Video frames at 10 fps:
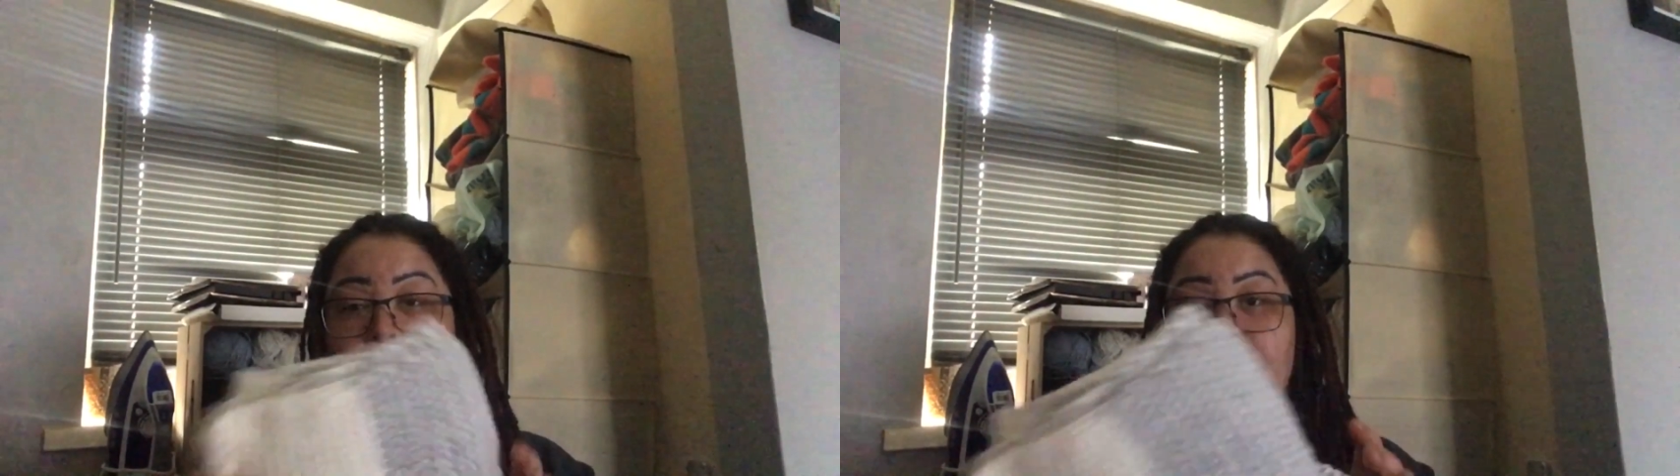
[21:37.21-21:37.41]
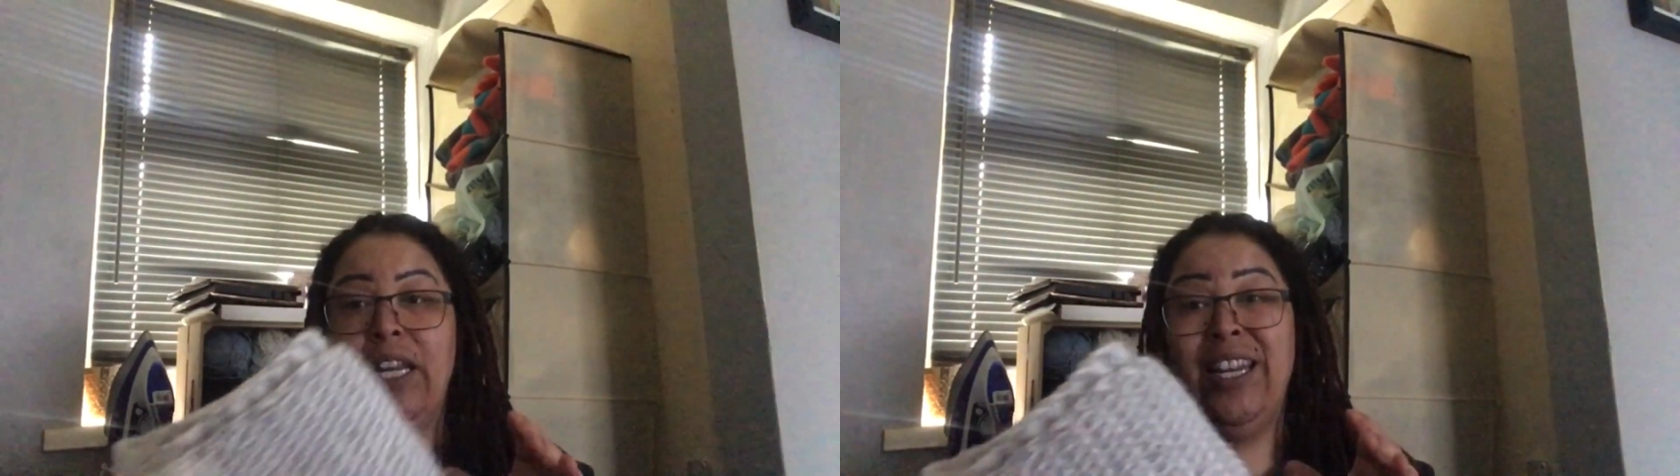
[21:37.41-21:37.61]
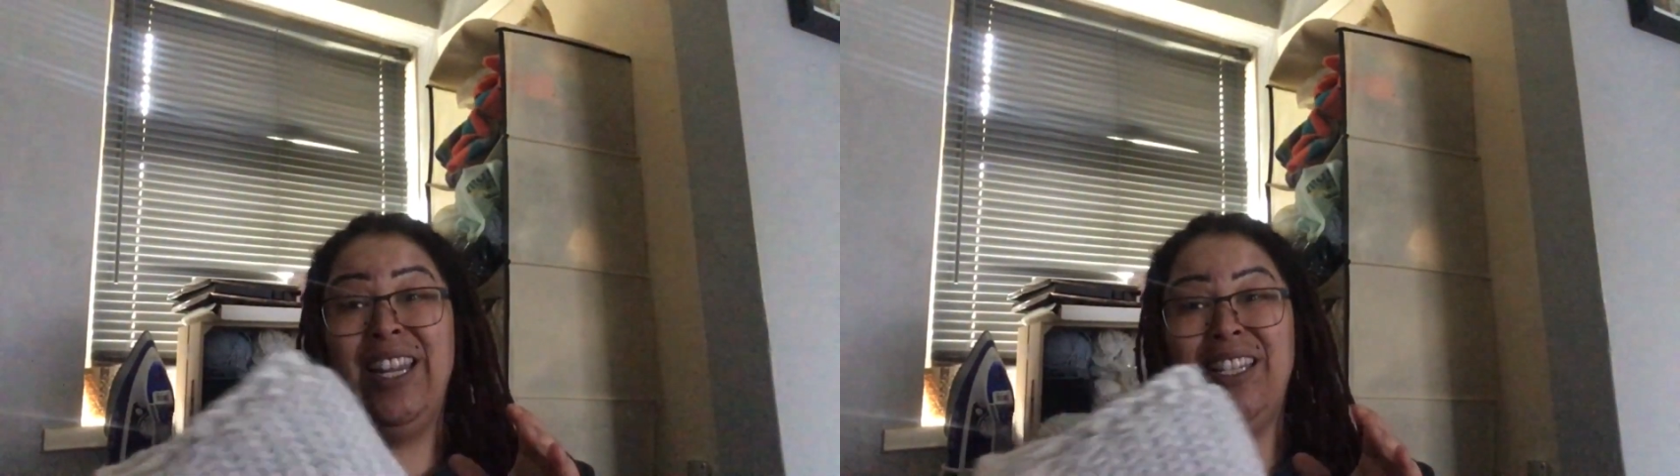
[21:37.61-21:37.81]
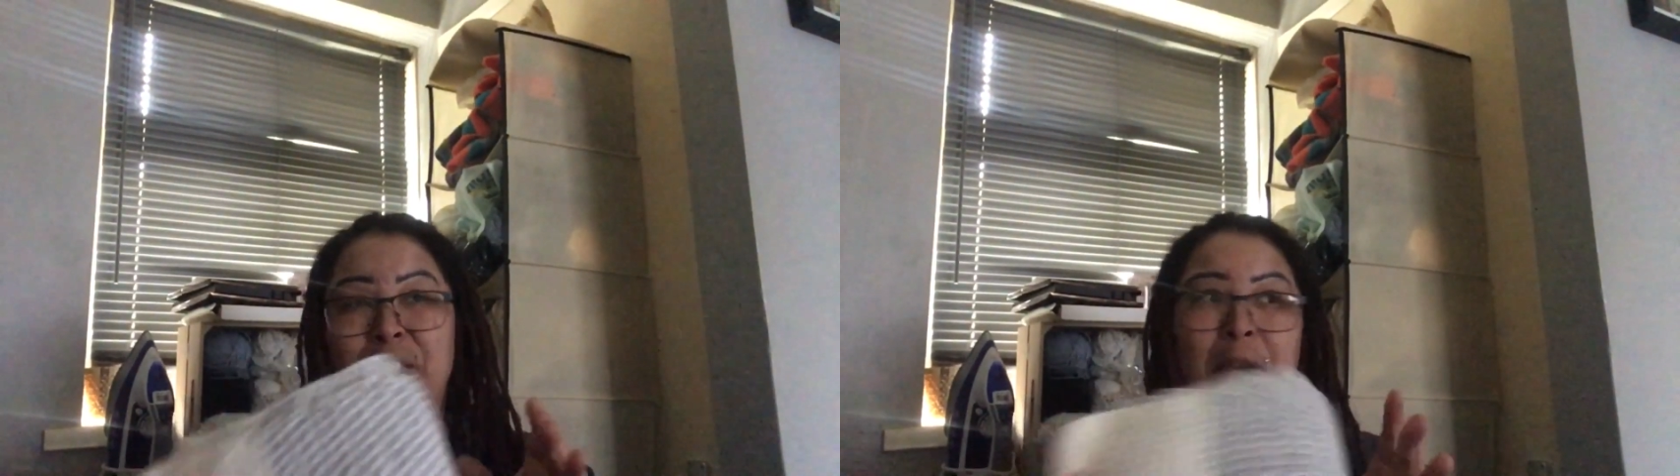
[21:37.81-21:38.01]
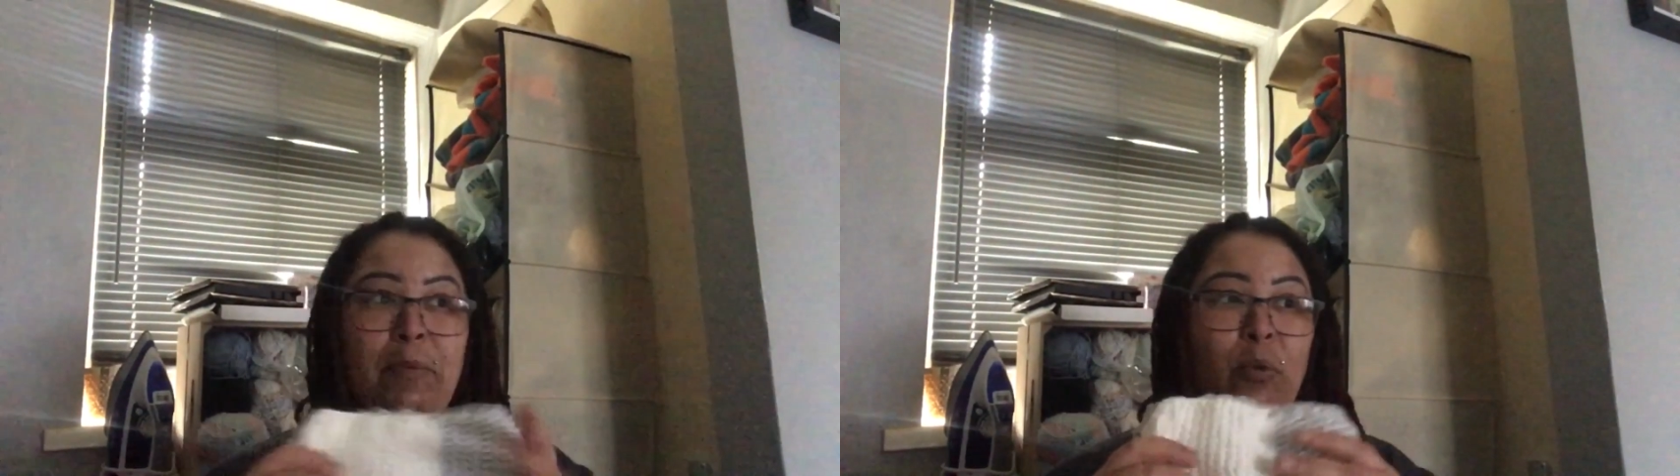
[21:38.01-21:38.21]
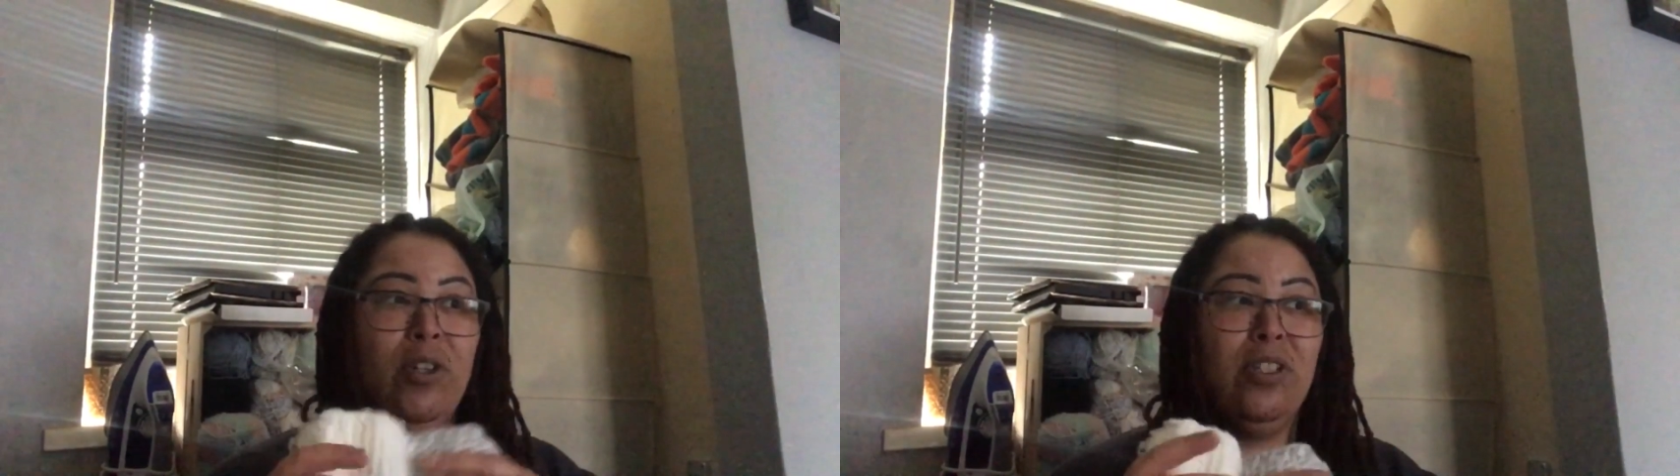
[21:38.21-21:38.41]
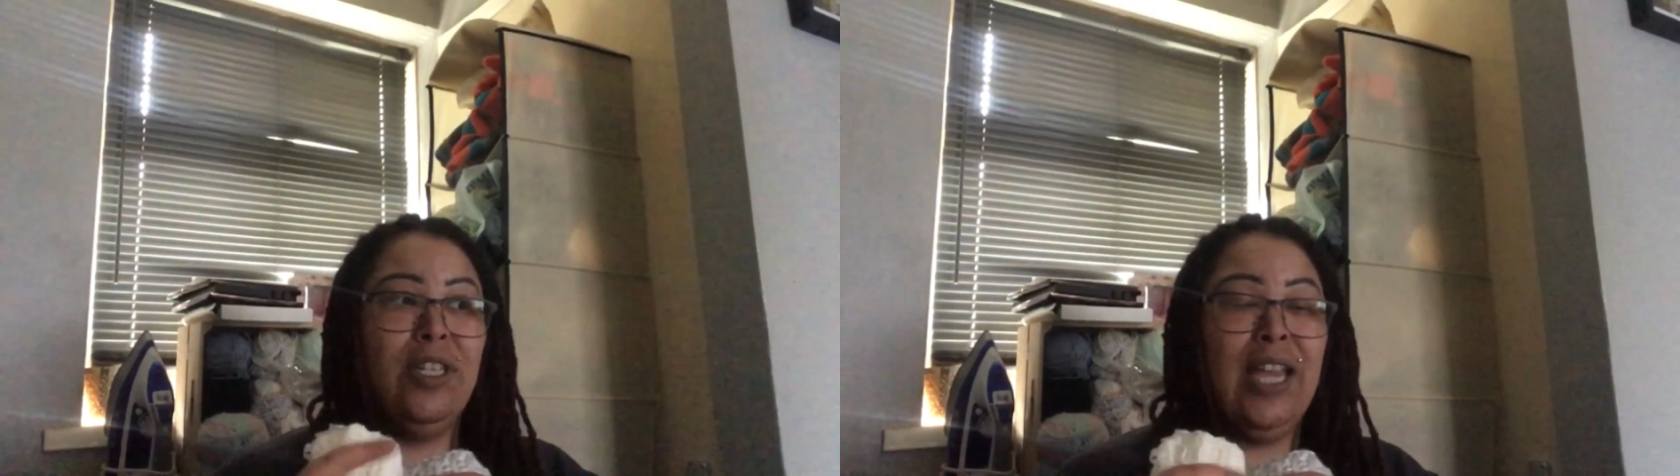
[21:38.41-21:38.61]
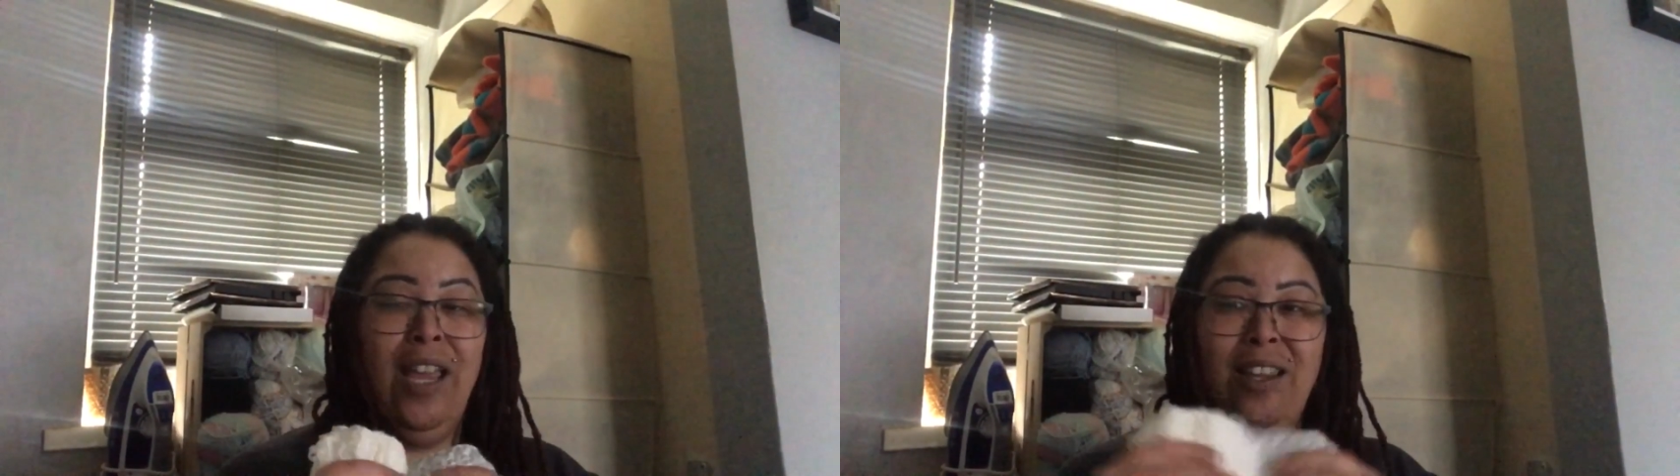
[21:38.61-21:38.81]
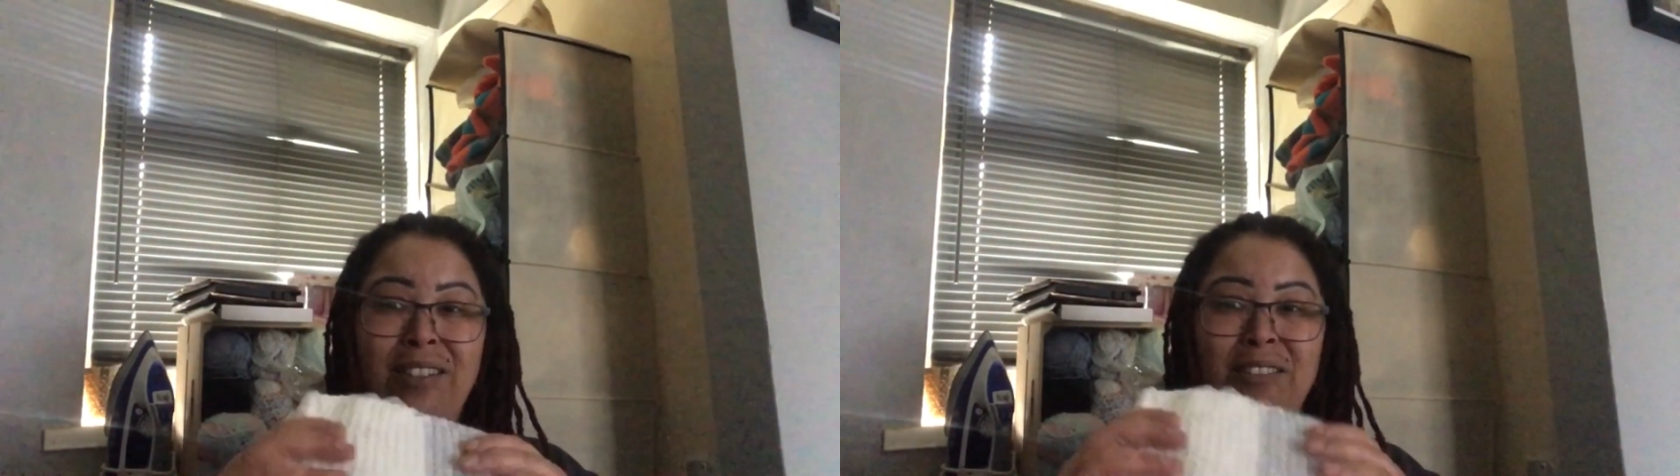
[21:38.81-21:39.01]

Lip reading: at least maybe once a day.